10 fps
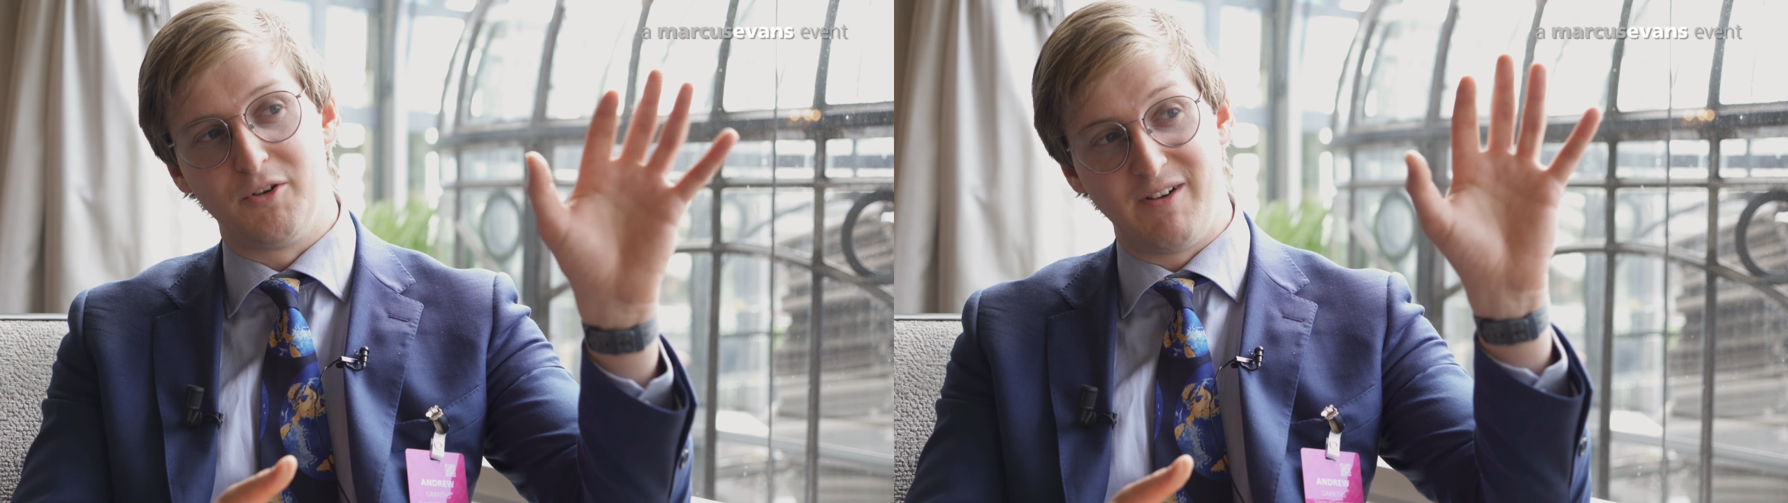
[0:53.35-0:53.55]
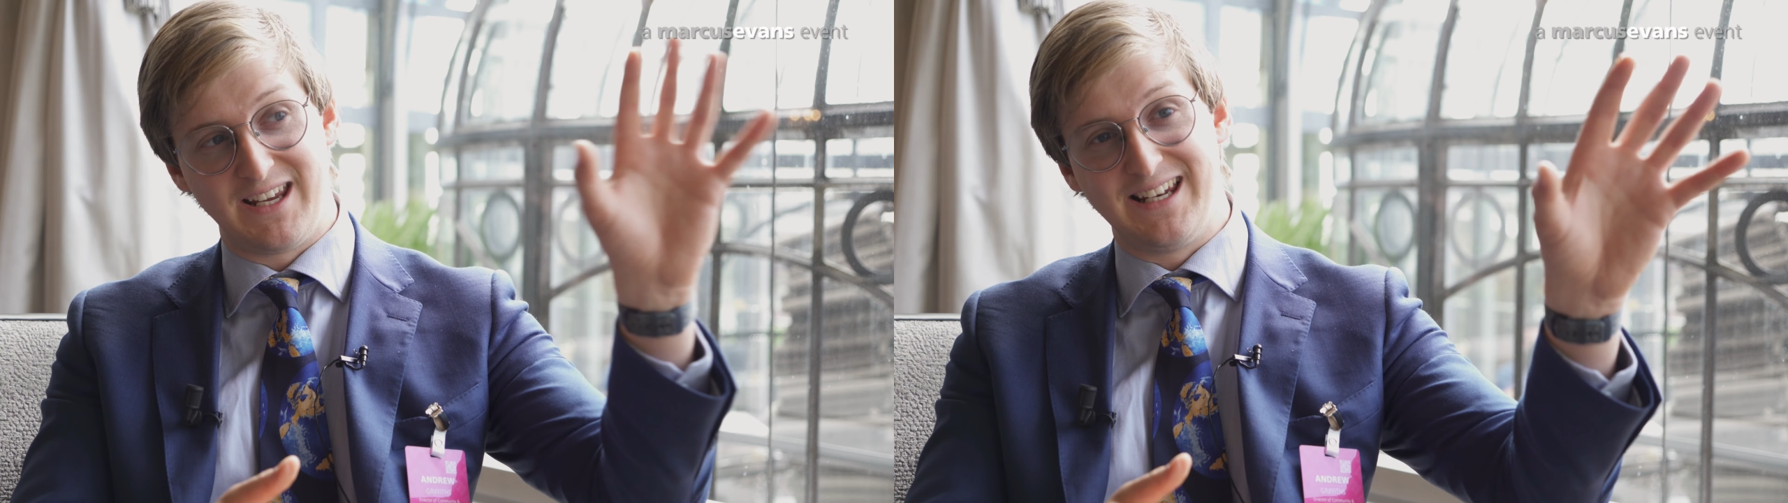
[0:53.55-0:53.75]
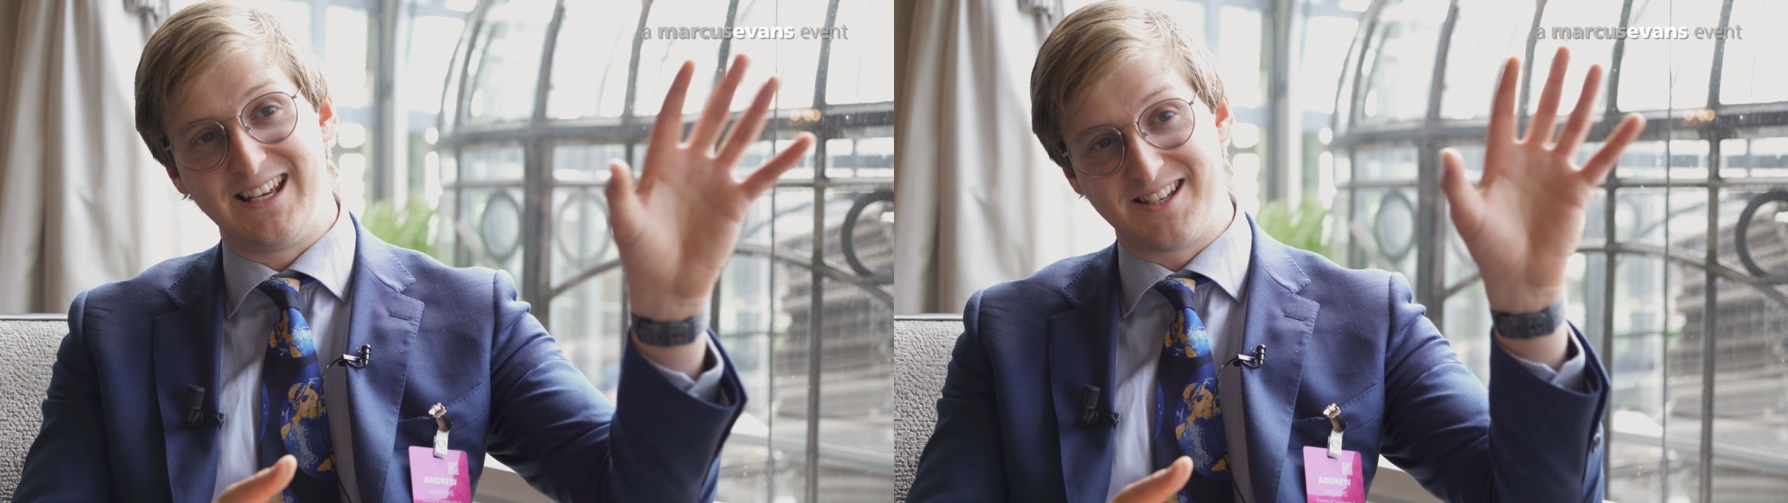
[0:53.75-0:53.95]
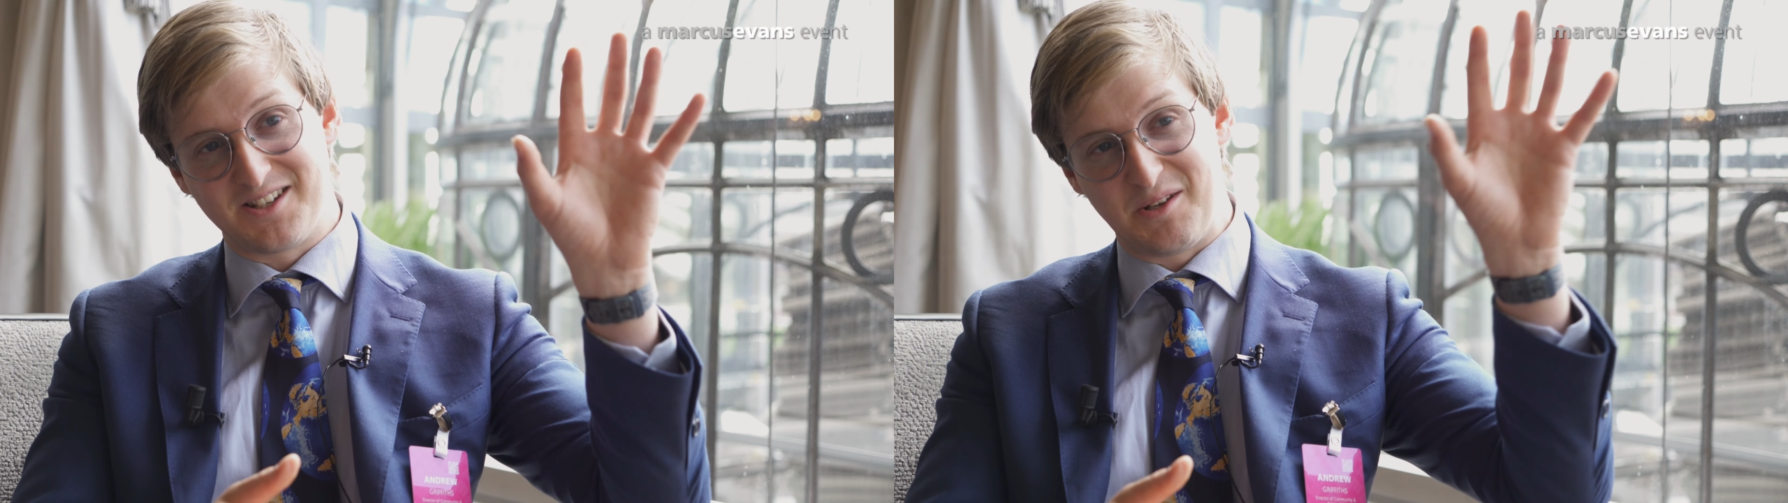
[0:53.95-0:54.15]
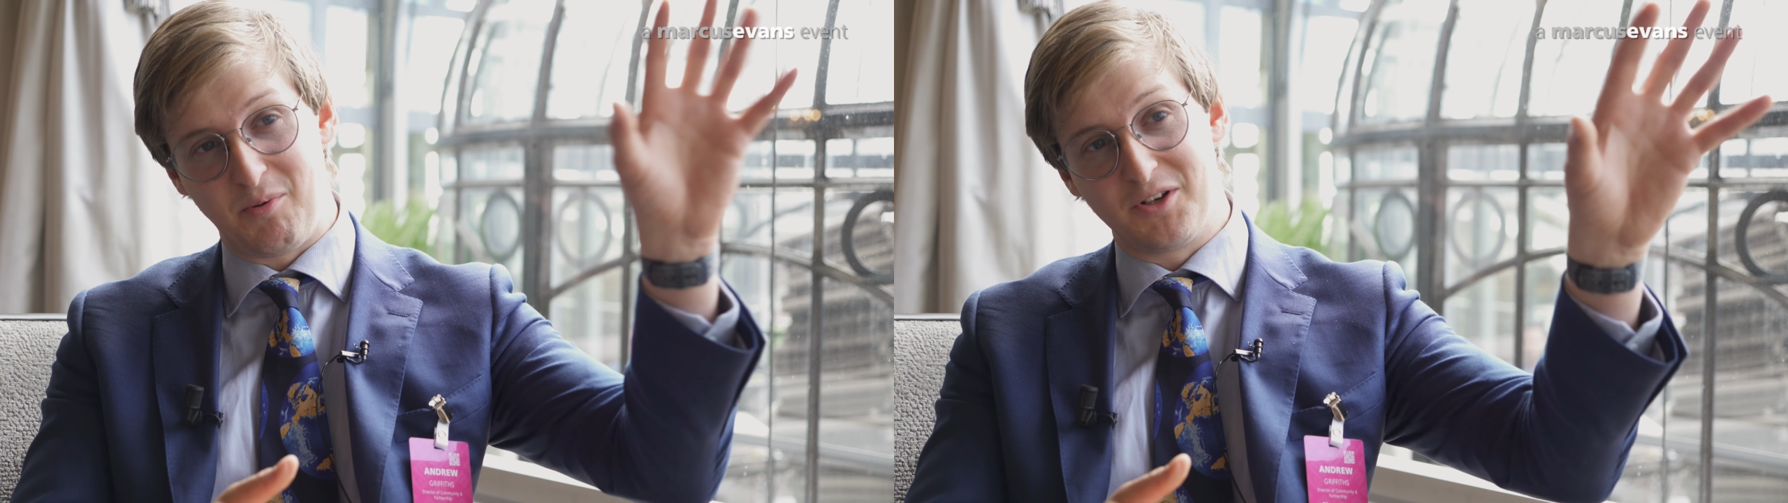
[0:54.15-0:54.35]
the
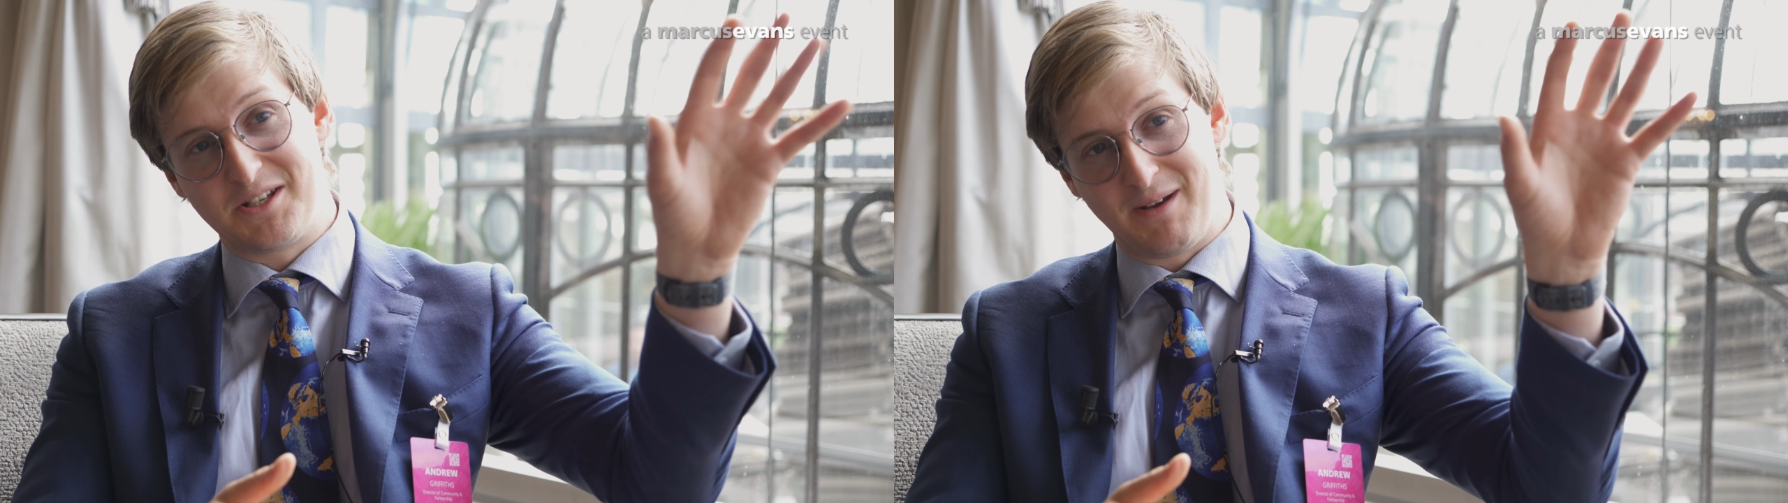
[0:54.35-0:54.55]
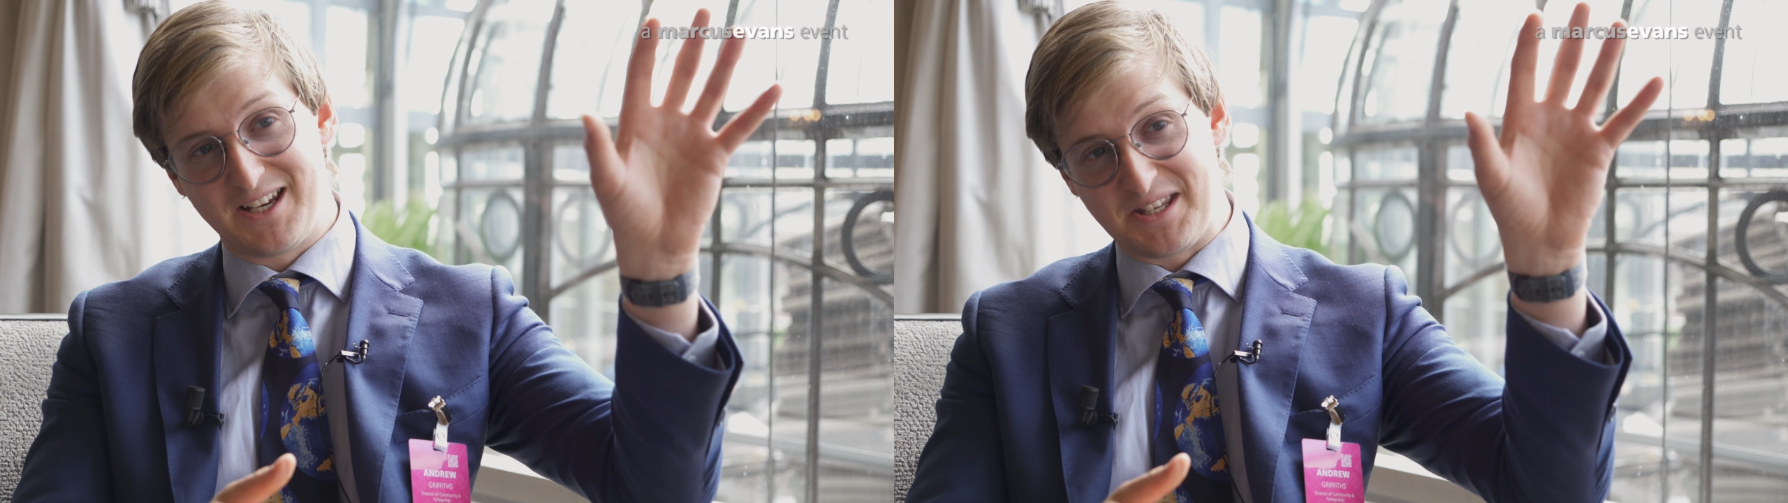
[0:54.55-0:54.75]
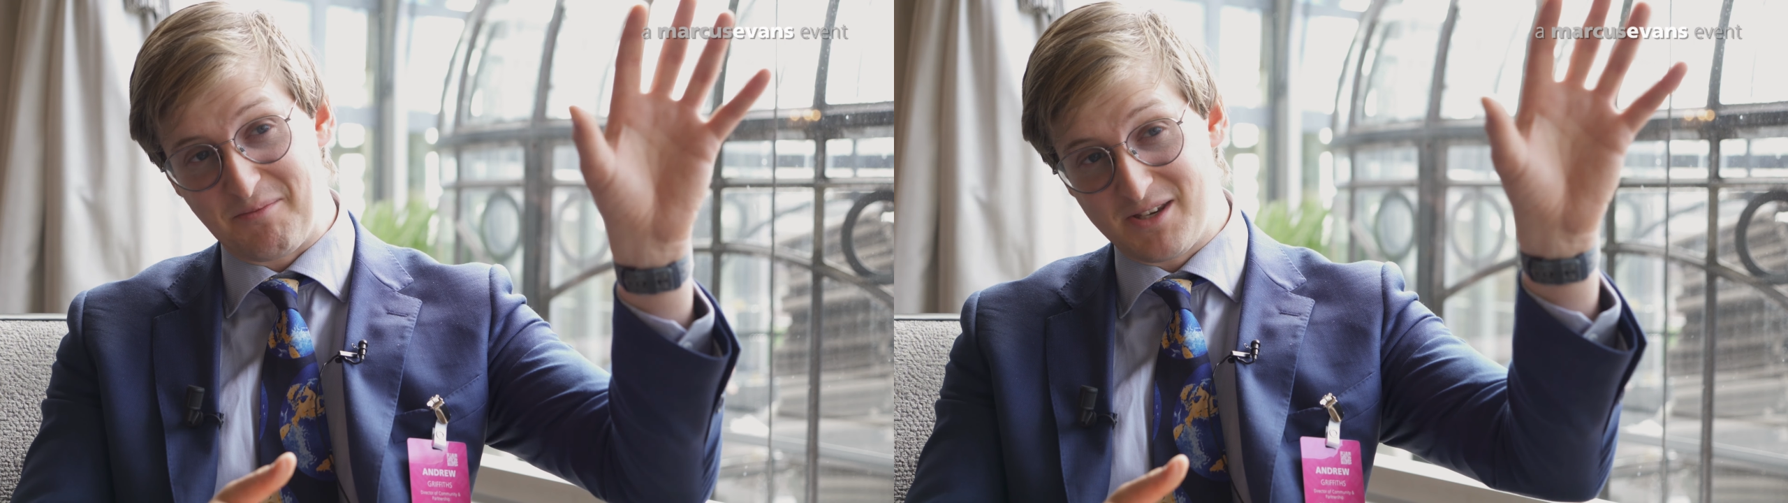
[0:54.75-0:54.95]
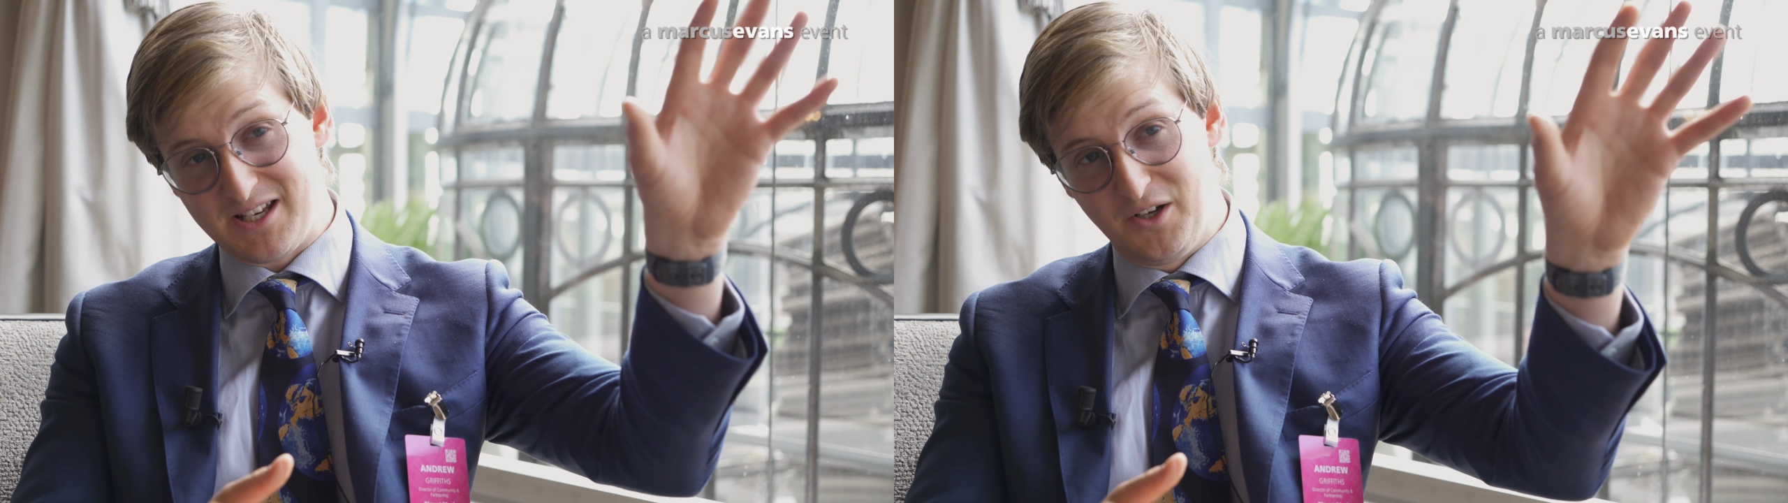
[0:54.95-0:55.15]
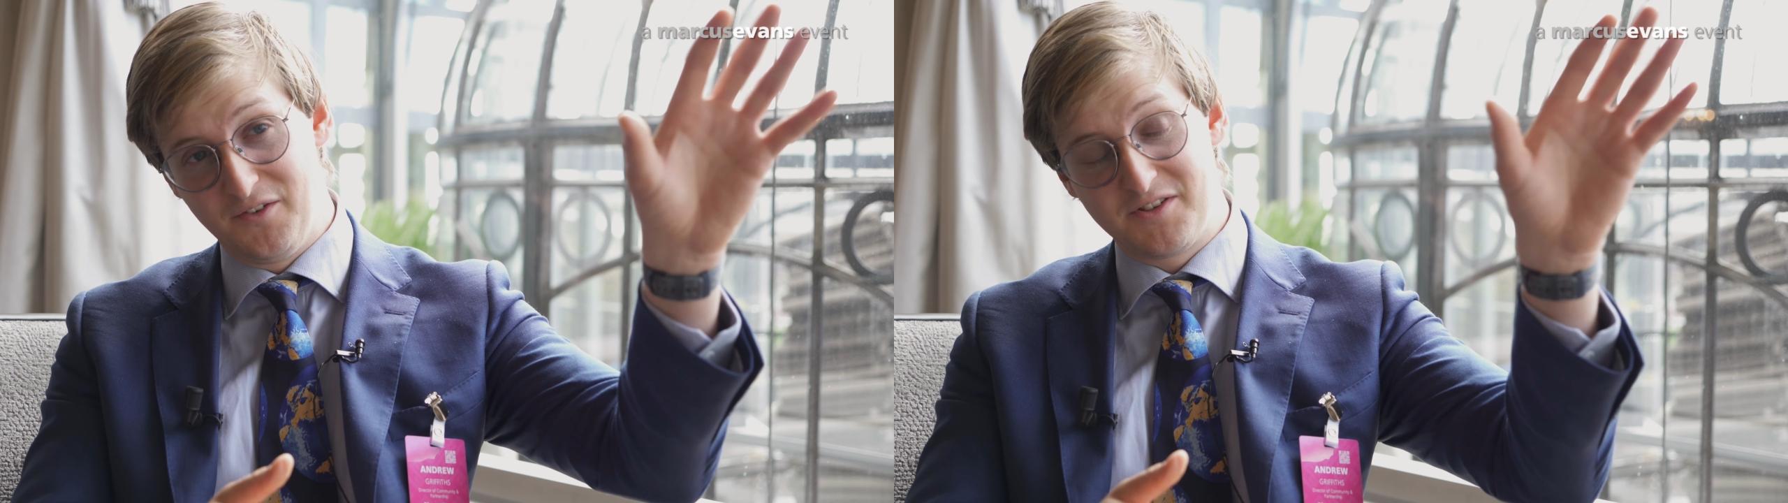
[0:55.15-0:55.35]
regulators and the policymakers
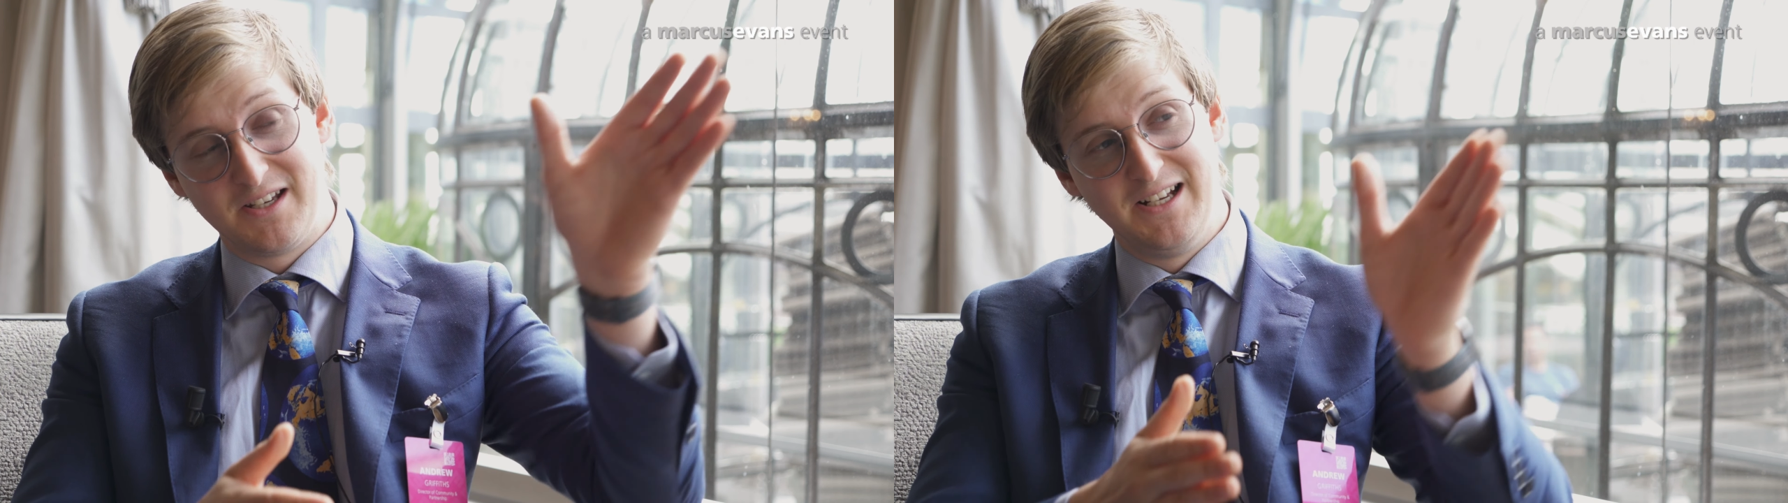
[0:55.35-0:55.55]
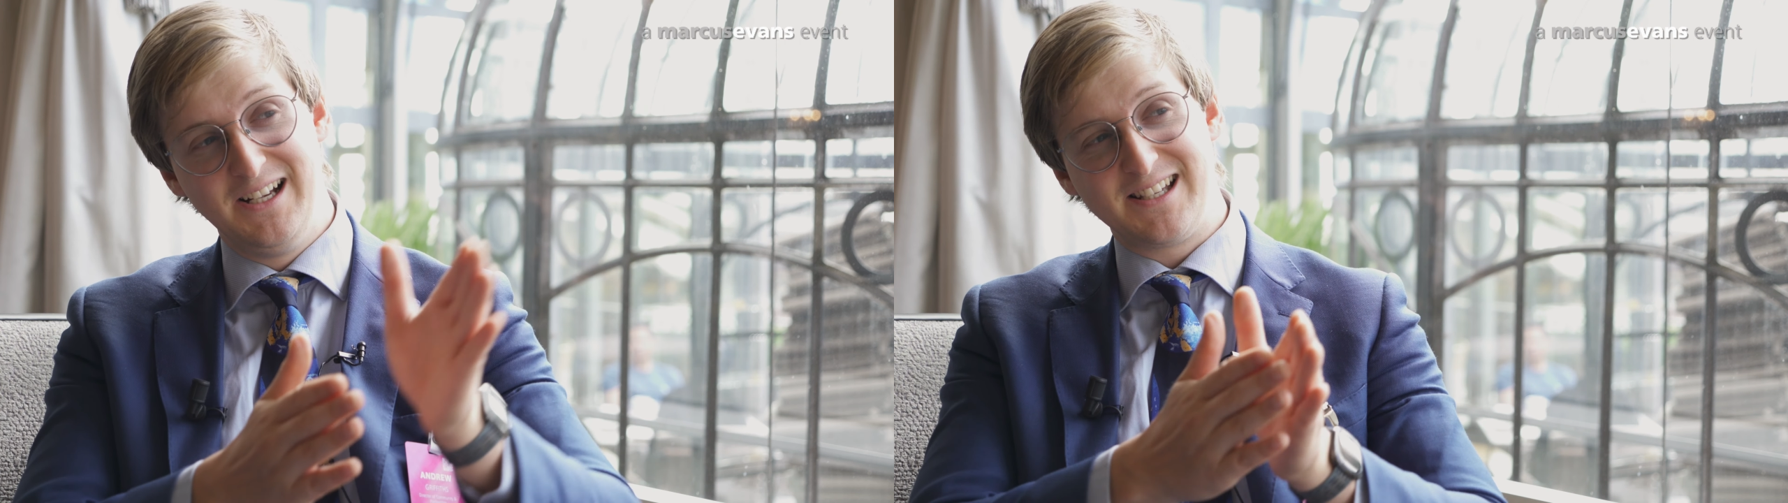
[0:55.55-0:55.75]
themselves,